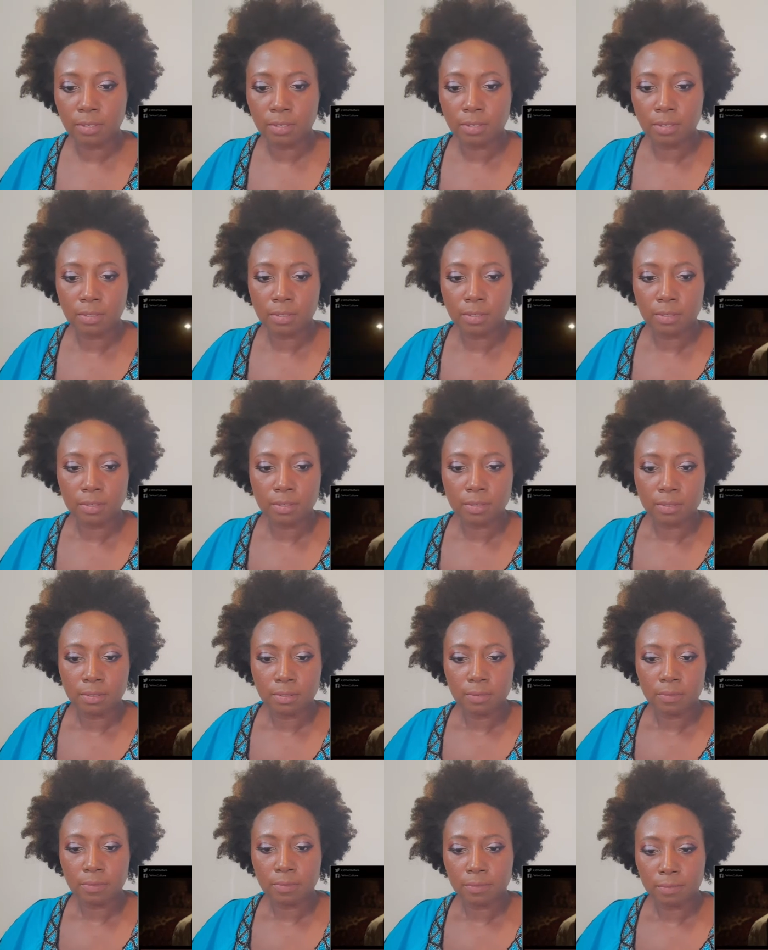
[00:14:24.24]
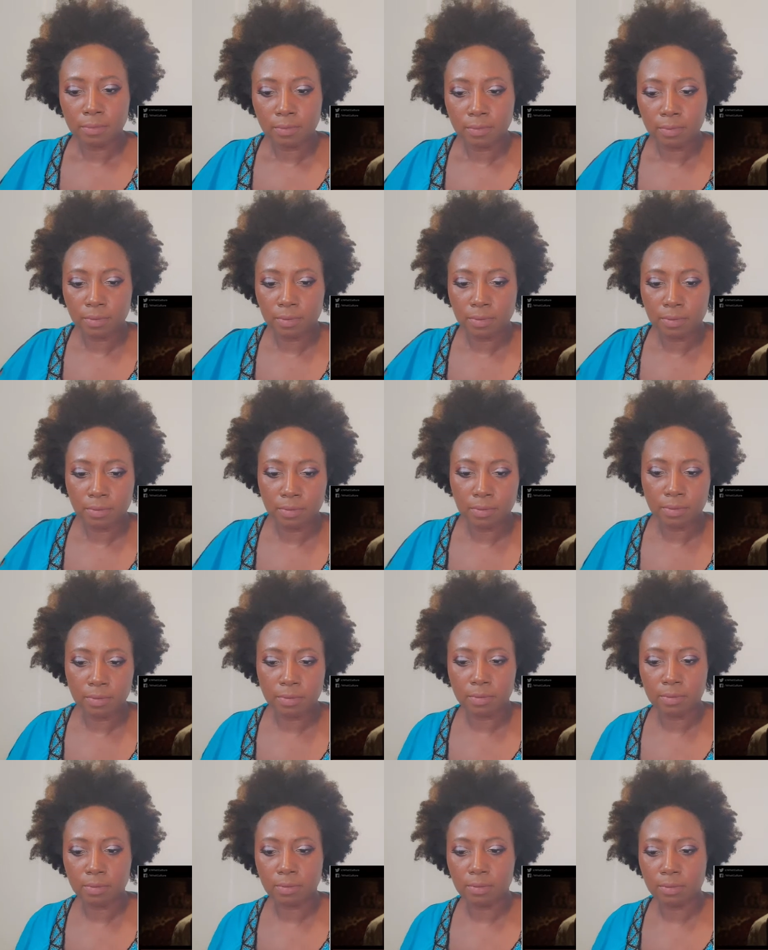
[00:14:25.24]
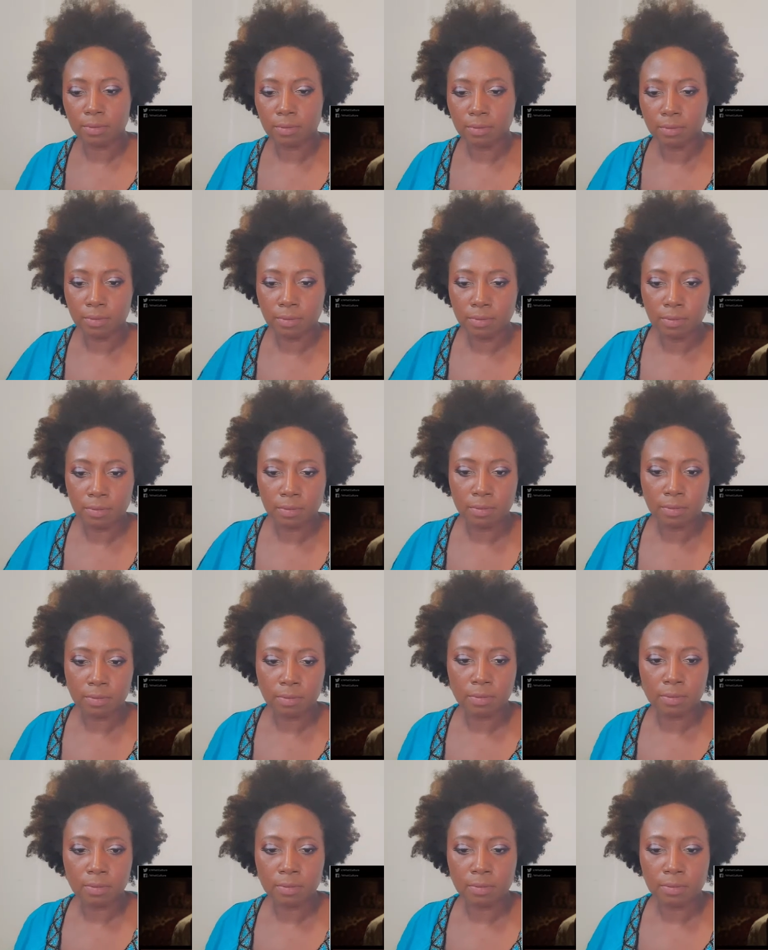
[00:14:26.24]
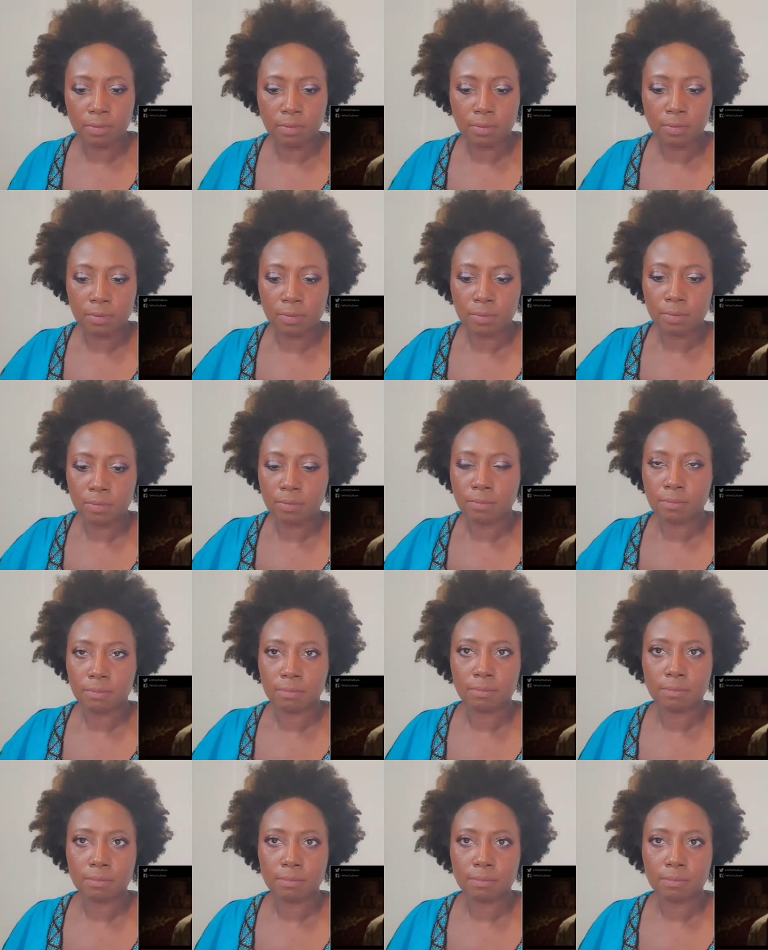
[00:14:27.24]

Nothing is said.